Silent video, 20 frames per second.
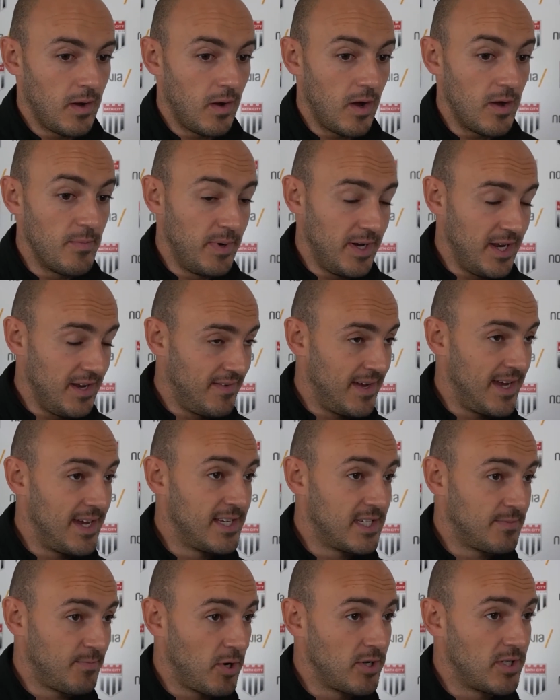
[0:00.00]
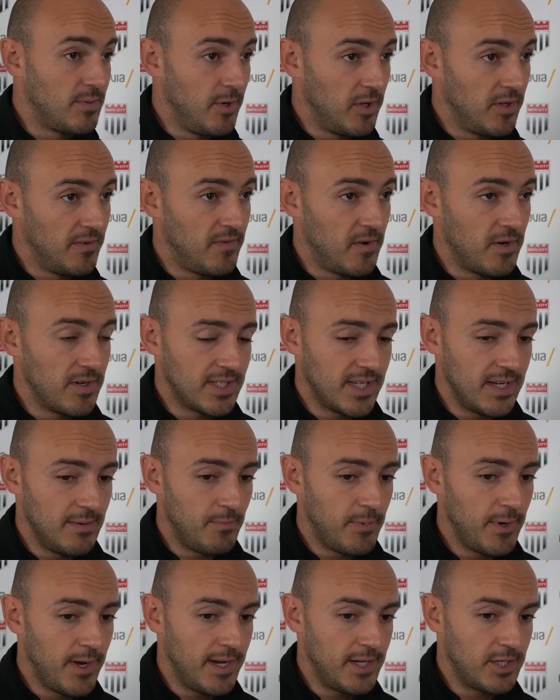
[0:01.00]
I believe it is supposed to be on the first
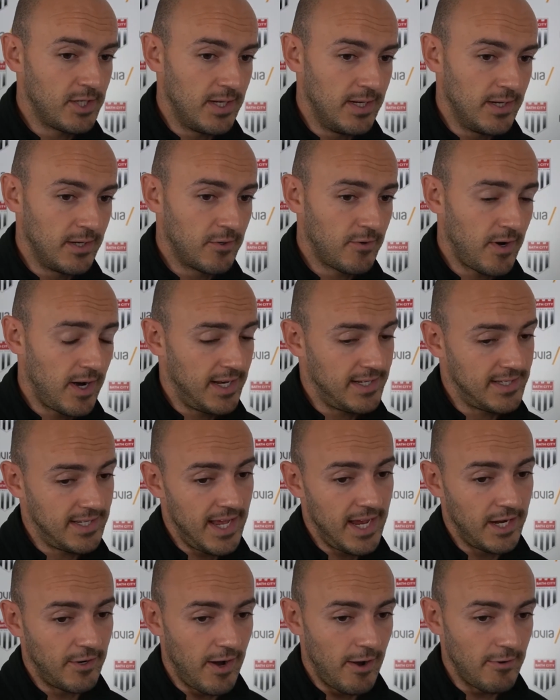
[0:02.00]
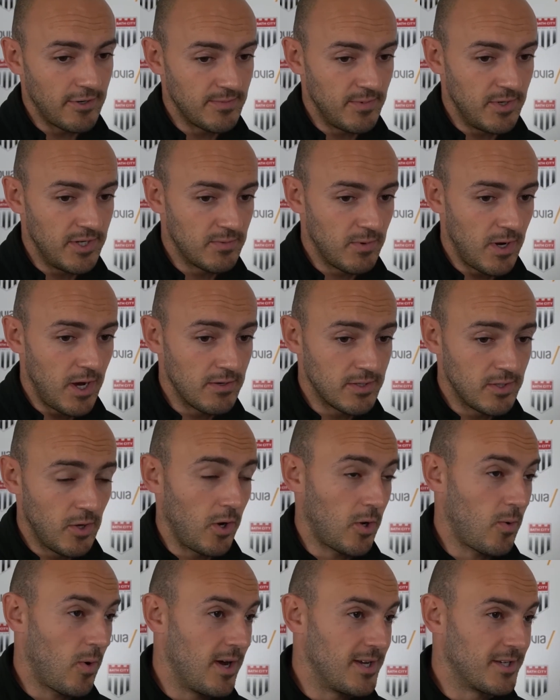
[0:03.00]
team pitch, and credit to their groundsman as well. It's
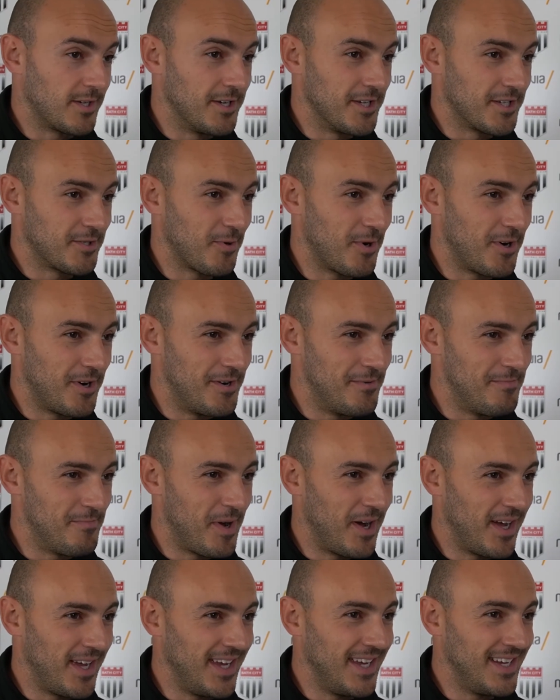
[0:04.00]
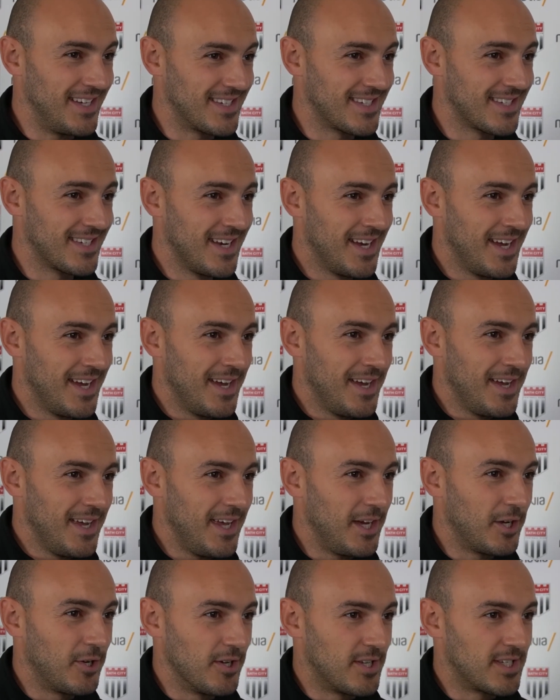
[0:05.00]
not quite as good as Twerton, but it is
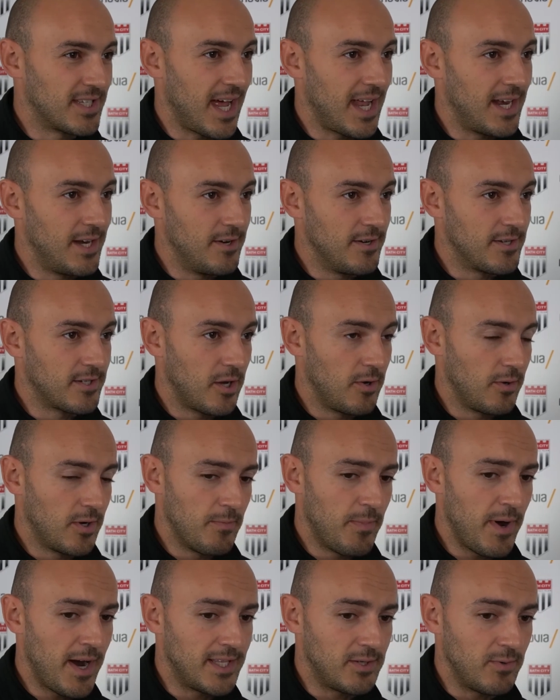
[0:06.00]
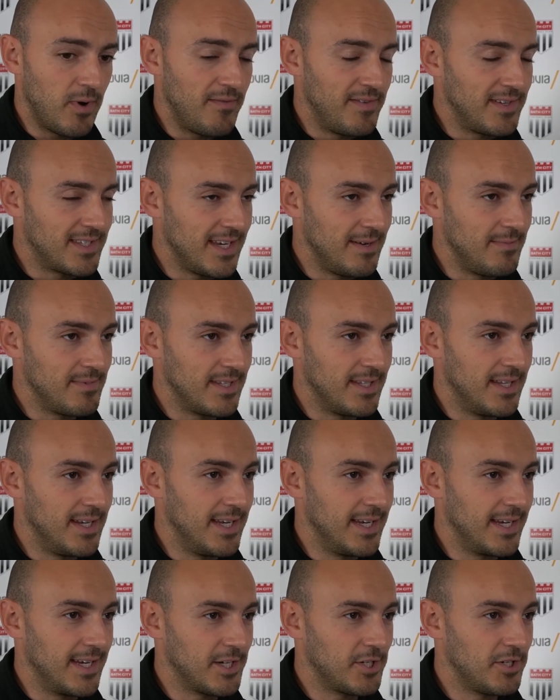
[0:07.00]
a good standard. So compared to other teams in the
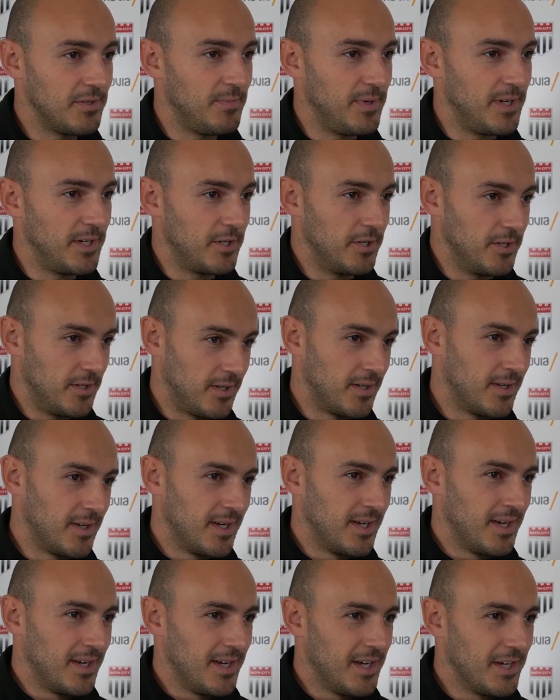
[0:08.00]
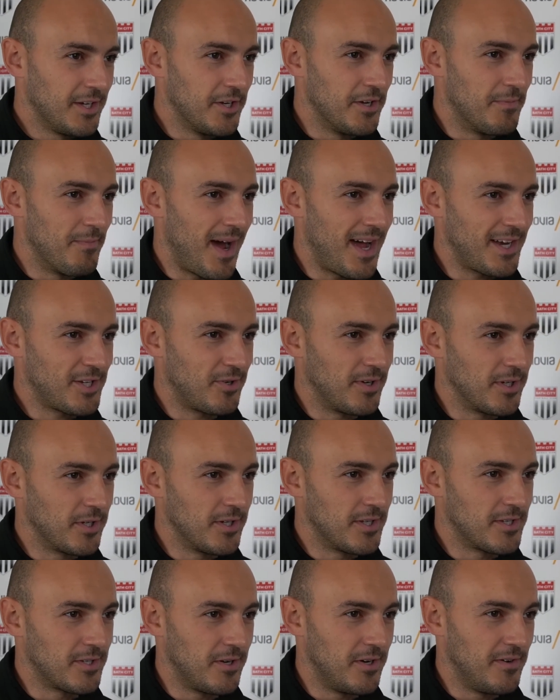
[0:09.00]
league, it should be a good match on a
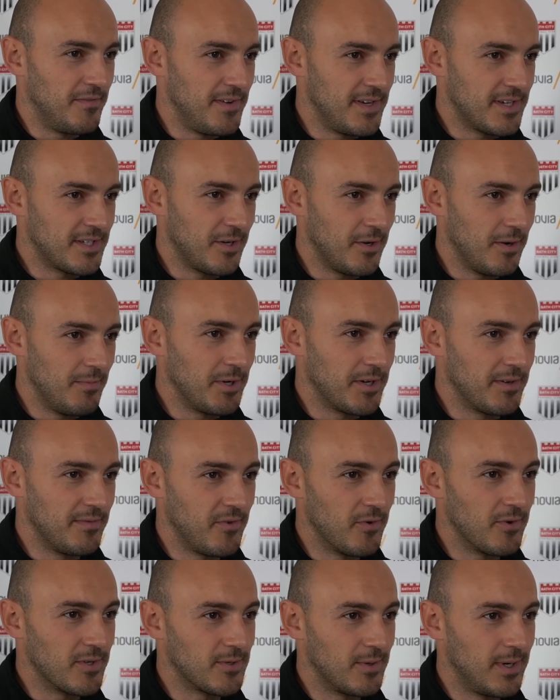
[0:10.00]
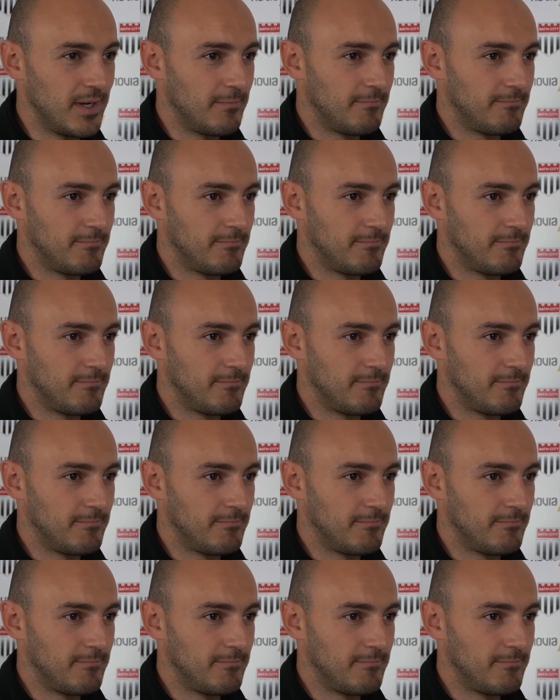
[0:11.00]
good surface. So I'm looking forward to it.